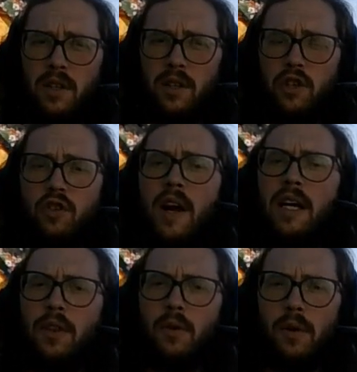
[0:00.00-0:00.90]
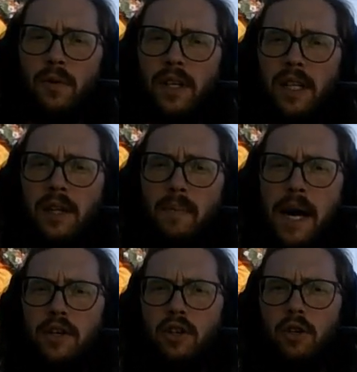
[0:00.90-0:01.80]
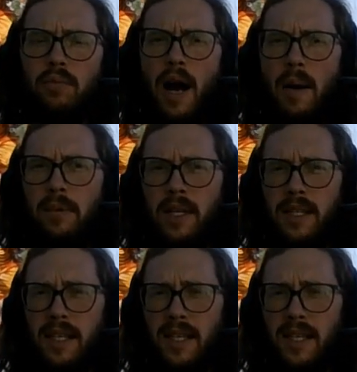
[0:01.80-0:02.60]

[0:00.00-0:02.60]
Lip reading: strength or really the magical properties,